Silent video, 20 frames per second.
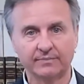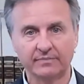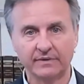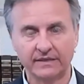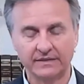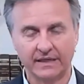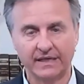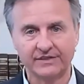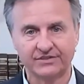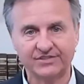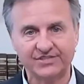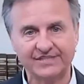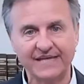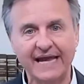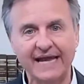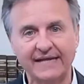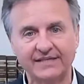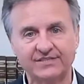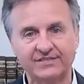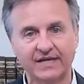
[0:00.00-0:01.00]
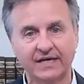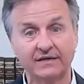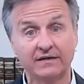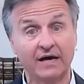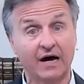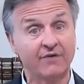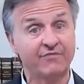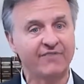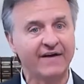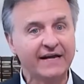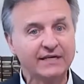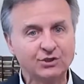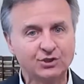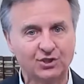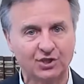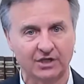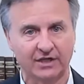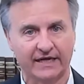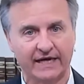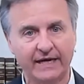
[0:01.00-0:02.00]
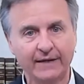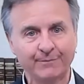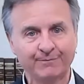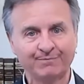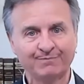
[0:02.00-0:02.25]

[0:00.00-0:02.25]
as saints that eventually